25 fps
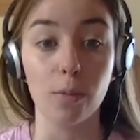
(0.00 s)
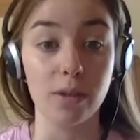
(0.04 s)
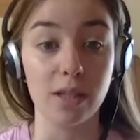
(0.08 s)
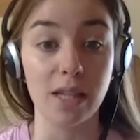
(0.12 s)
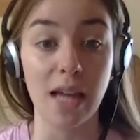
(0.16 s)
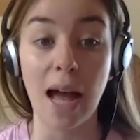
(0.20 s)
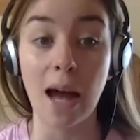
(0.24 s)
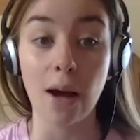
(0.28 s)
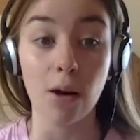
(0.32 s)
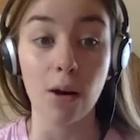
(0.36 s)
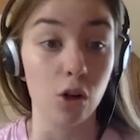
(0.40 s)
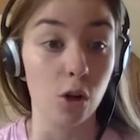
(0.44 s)

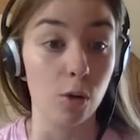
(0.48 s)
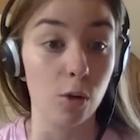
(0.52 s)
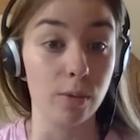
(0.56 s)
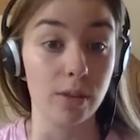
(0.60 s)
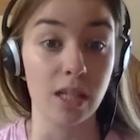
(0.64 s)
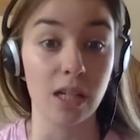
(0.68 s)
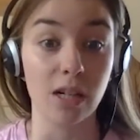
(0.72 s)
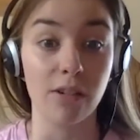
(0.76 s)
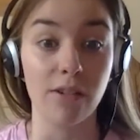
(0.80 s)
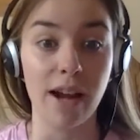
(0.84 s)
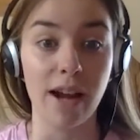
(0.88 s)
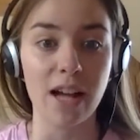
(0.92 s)
how Klopp was
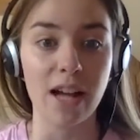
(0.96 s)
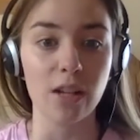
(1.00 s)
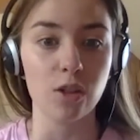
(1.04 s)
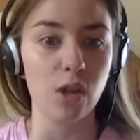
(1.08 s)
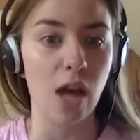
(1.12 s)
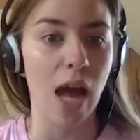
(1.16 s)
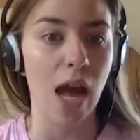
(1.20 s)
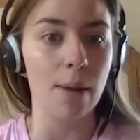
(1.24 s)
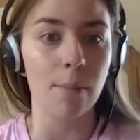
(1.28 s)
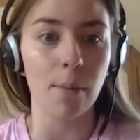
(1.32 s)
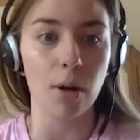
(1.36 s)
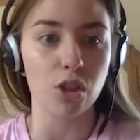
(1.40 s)
going to react,
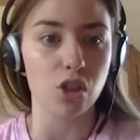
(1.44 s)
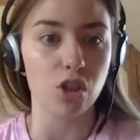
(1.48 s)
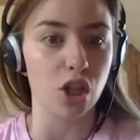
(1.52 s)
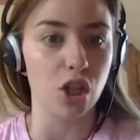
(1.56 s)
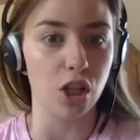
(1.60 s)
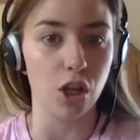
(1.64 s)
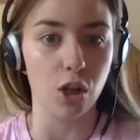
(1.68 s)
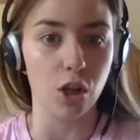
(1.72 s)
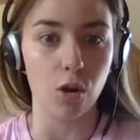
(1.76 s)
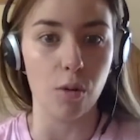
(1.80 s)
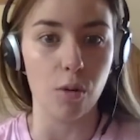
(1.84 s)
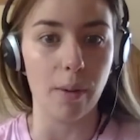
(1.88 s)
how much he
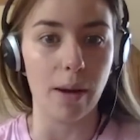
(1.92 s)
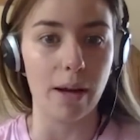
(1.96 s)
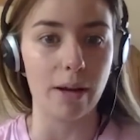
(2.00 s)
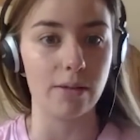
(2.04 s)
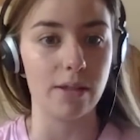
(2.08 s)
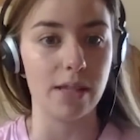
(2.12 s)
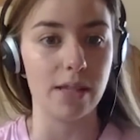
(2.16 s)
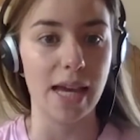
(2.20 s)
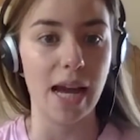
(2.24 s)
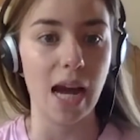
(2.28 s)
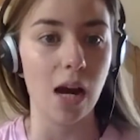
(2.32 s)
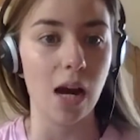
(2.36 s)
knew
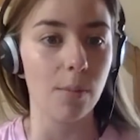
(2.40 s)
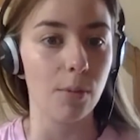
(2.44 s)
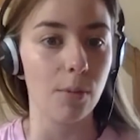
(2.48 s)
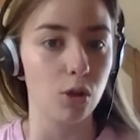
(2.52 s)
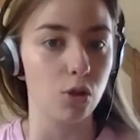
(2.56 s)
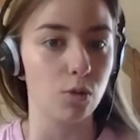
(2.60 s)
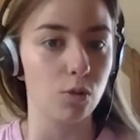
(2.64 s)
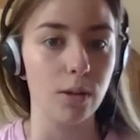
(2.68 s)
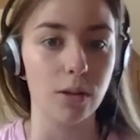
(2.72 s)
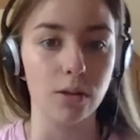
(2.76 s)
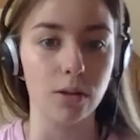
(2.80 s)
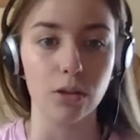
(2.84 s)
about it, how
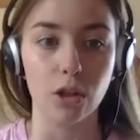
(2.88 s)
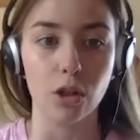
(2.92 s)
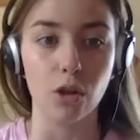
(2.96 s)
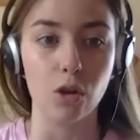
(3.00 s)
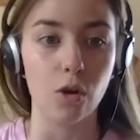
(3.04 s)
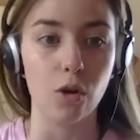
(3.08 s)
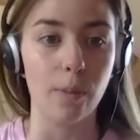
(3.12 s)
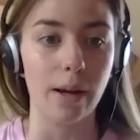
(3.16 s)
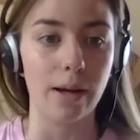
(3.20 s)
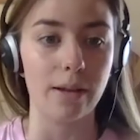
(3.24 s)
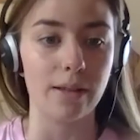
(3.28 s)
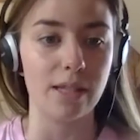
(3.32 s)
much Milner knew
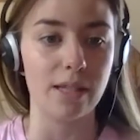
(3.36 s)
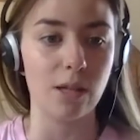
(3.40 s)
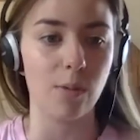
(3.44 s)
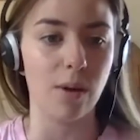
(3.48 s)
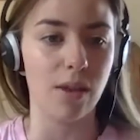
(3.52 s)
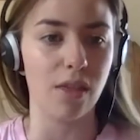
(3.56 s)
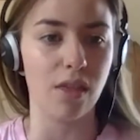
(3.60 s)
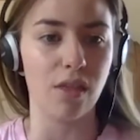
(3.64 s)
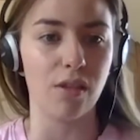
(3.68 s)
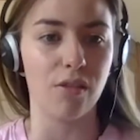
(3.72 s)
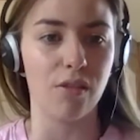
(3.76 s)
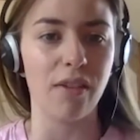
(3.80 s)
about it,
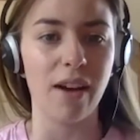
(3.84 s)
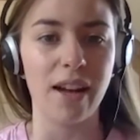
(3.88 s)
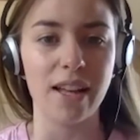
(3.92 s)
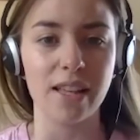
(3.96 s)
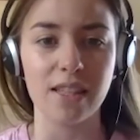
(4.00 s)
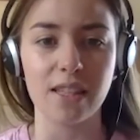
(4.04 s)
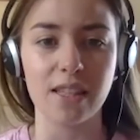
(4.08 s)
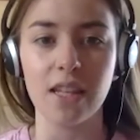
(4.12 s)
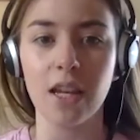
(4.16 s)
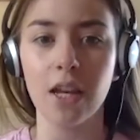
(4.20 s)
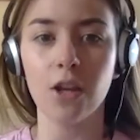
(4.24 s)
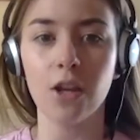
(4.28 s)
whether the
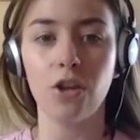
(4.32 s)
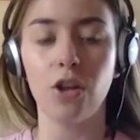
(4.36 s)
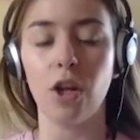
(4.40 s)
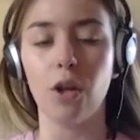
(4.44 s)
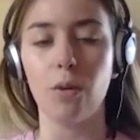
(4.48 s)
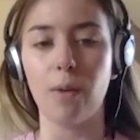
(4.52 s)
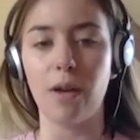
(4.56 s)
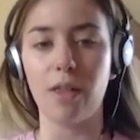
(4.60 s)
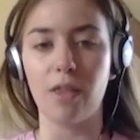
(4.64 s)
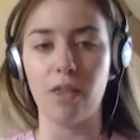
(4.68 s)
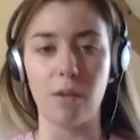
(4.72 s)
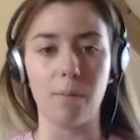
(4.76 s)
fans,
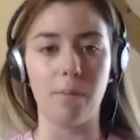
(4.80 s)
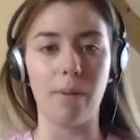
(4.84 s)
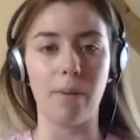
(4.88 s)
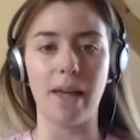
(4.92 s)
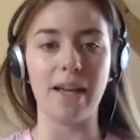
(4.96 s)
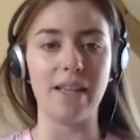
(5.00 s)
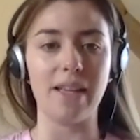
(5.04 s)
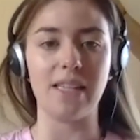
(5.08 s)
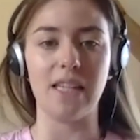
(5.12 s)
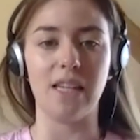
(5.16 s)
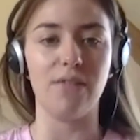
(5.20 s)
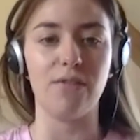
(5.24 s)
whether the
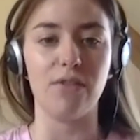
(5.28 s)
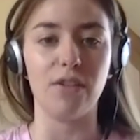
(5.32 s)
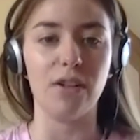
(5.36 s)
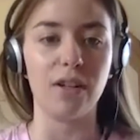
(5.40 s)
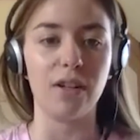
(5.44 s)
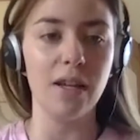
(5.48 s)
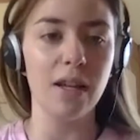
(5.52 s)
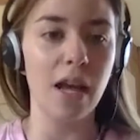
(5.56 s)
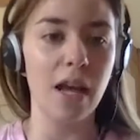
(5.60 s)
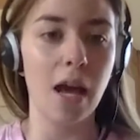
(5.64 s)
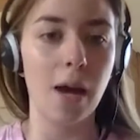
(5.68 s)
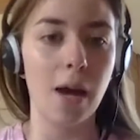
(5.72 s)
players even
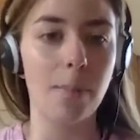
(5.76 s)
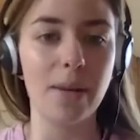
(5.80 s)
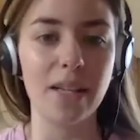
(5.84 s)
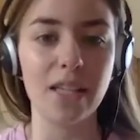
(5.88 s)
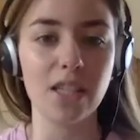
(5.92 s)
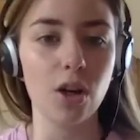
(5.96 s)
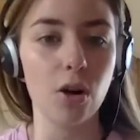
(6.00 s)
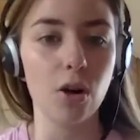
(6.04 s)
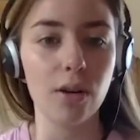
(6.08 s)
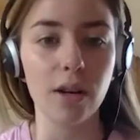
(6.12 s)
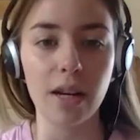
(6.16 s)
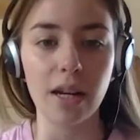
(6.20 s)
had been
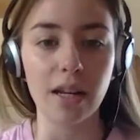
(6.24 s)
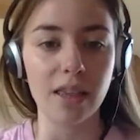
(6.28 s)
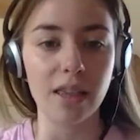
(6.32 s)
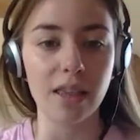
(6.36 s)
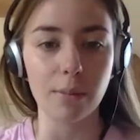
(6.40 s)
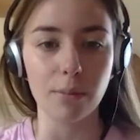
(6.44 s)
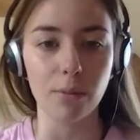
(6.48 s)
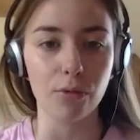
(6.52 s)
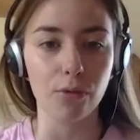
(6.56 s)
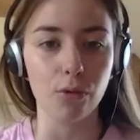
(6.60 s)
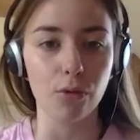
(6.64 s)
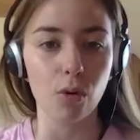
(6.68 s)
told
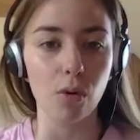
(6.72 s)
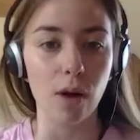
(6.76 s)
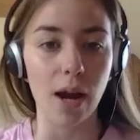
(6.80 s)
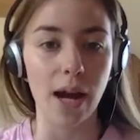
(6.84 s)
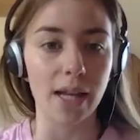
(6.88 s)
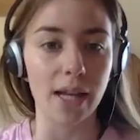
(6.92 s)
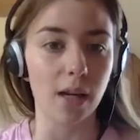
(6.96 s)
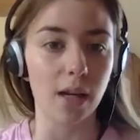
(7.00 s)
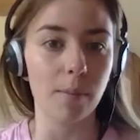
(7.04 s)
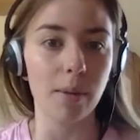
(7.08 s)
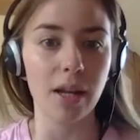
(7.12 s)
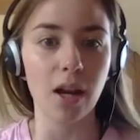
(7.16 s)
anything
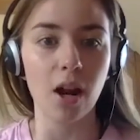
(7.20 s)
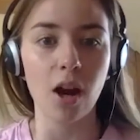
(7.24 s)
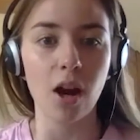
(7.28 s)
beforehand. I mean,